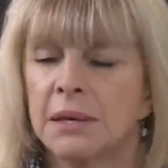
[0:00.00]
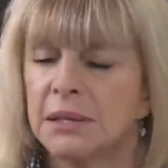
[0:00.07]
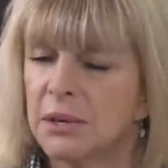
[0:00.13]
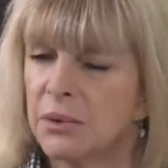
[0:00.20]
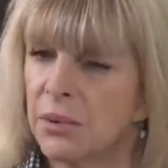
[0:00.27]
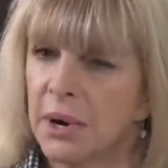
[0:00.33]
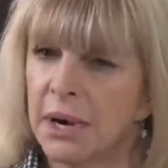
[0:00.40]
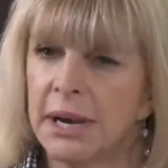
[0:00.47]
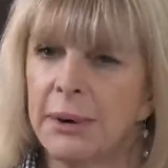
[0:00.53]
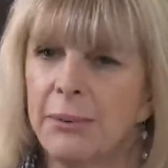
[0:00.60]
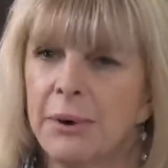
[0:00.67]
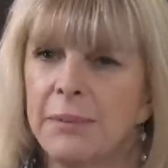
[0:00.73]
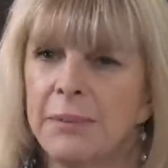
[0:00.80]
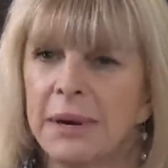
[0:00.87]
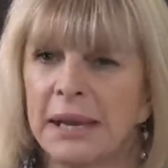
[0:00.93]
So why
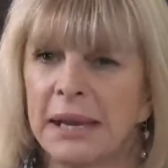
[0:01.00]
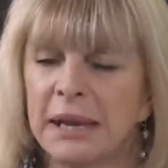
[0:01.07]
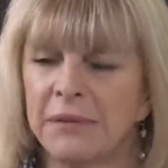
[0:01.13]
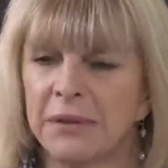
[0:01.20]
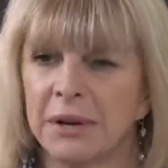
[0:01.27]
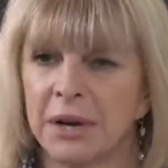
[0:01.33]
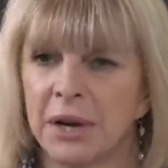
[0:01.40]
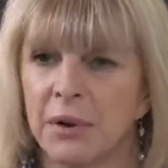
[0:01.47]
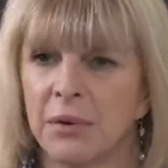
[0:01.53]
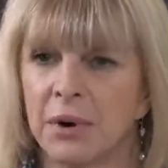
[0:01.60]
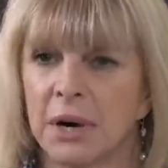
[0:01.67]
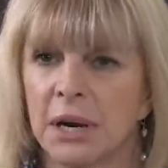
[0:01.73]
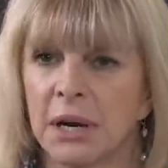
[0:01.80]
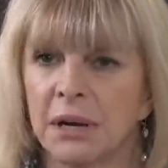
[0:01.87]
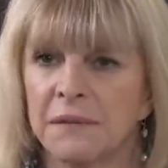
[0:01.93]
do we believe that no
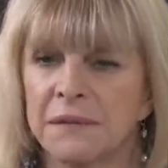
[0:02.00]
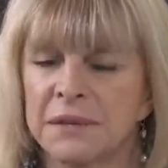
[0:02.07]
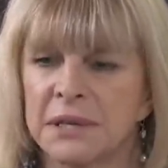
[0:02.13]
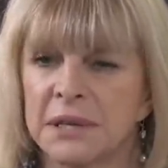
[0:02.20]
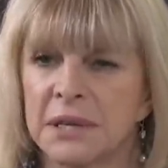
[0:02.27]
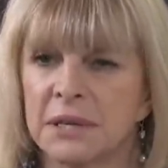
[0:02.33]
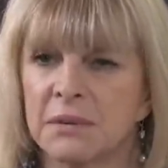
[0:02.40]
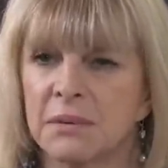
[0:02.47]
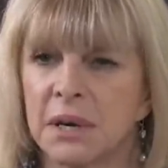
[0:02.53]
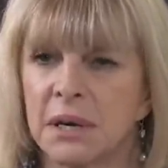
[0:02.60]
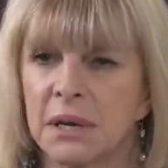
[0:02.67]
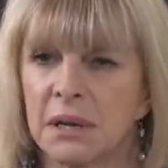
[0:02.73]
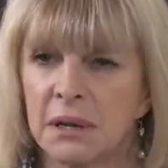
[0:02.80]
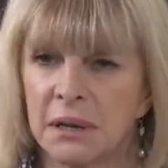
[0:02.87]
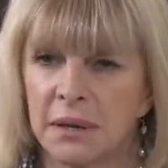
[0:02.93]
one loves us?
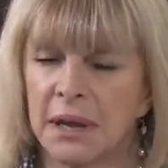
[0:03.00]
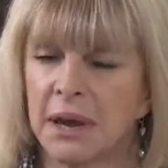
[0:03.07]
Well,